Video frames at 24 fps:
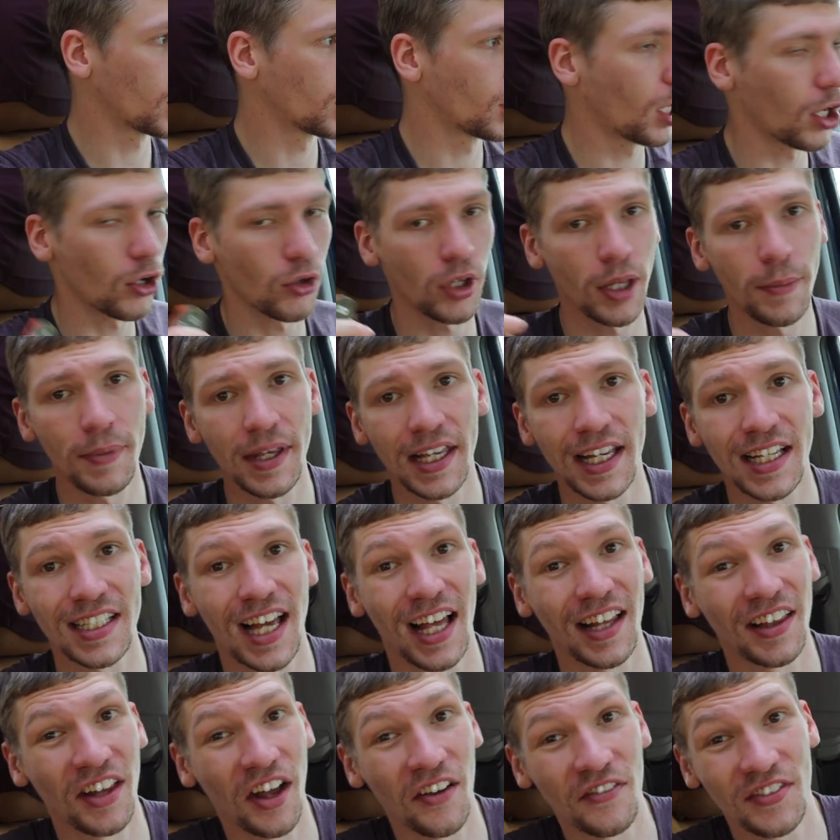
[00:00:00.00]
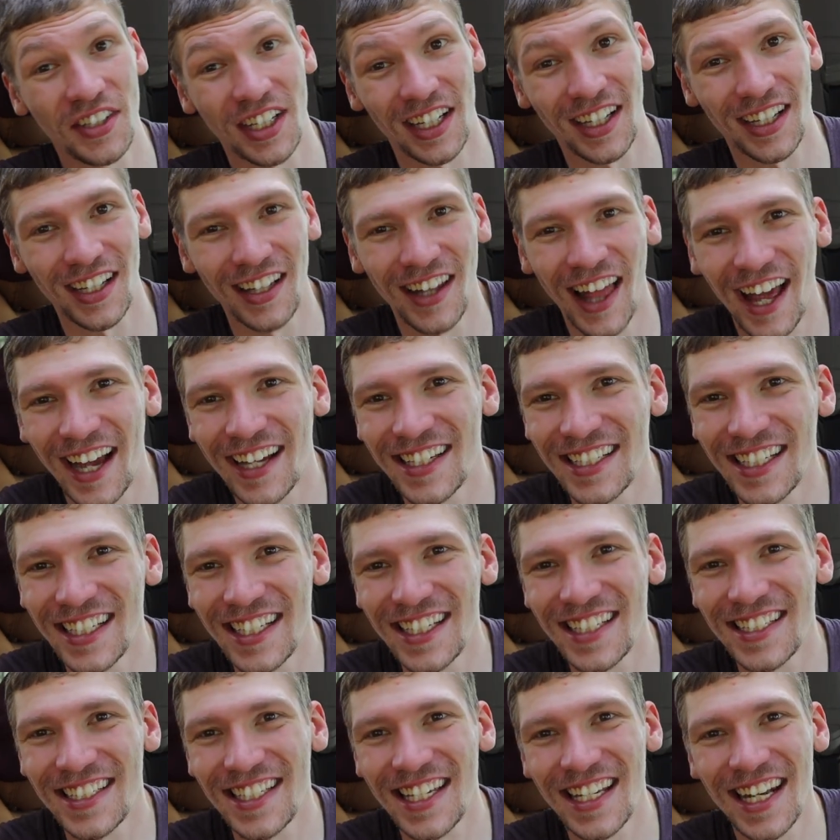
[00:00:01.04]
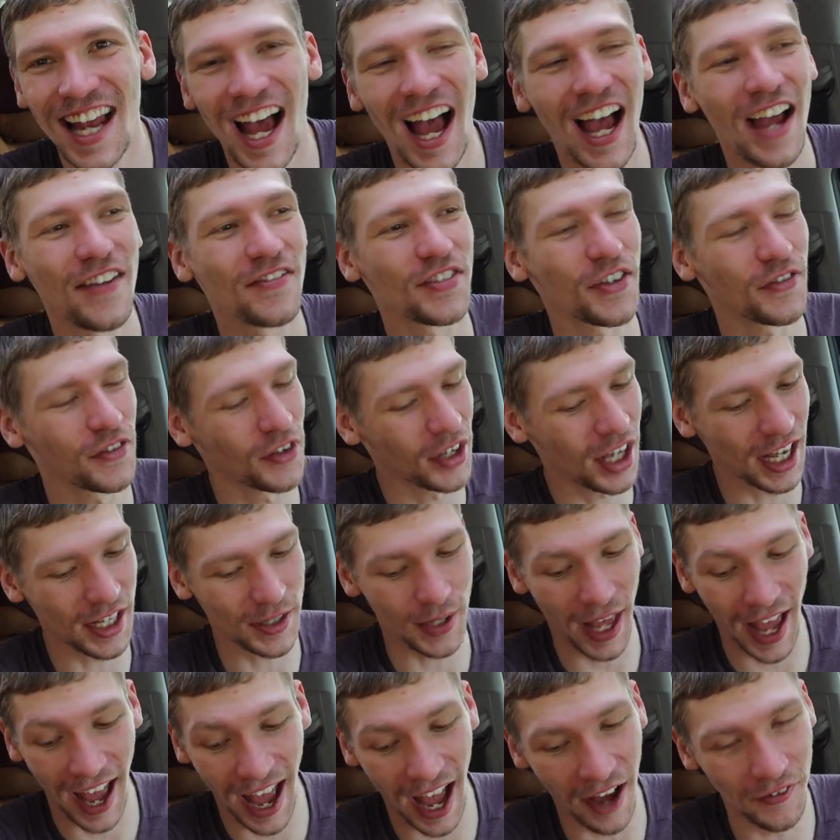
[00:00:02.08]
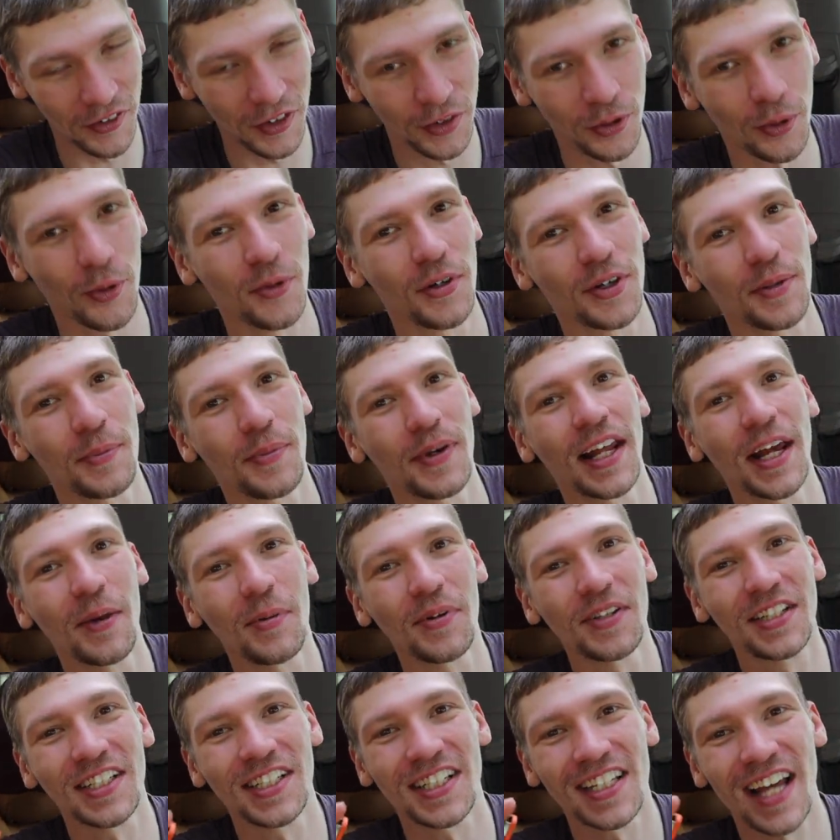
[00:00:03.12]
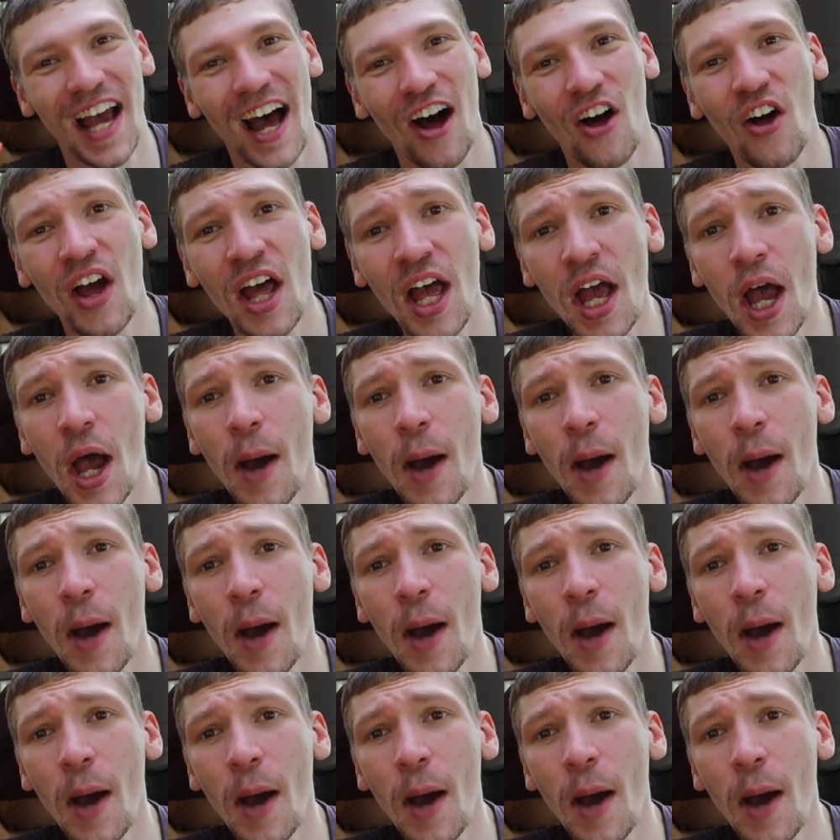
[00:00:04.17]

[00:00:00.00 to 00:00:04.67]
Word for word: Not only because I love to collect EDC knives, if you guys haven't already been able to tell,